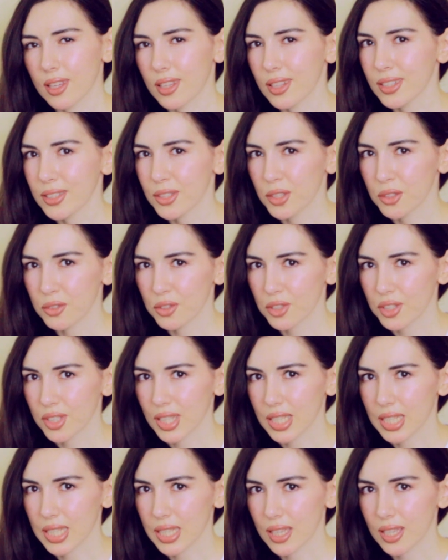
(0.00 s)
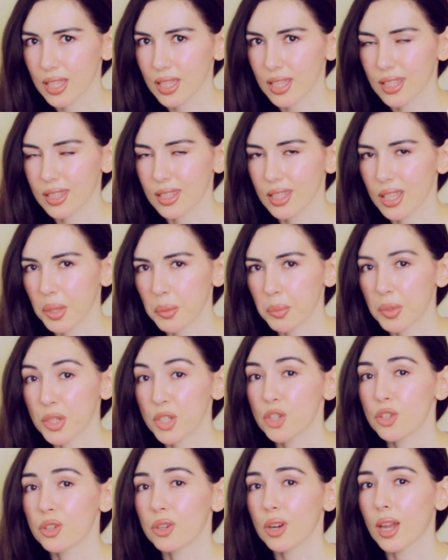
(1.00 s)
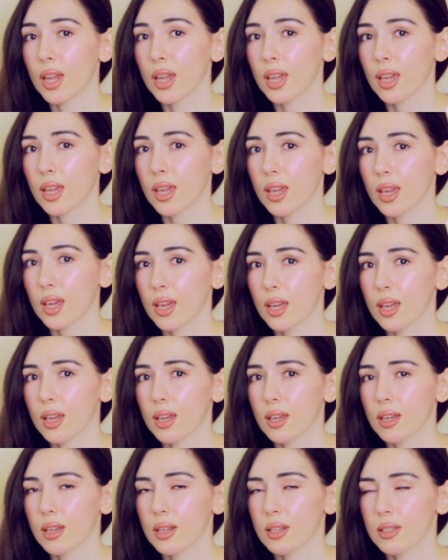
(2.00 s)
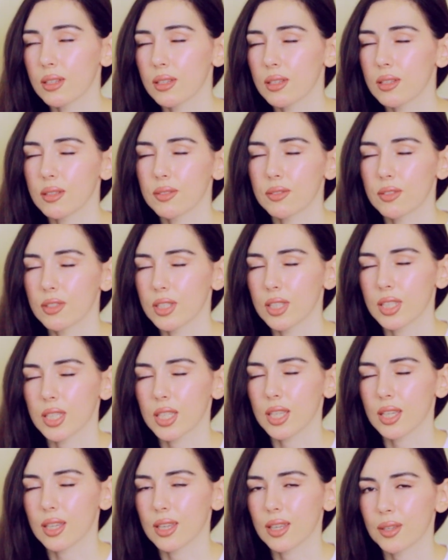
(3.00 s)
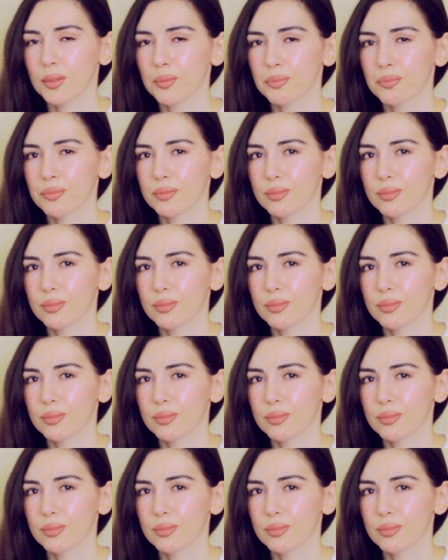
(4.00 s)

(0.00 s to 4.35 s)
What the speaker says: kill differently, and they betray differently.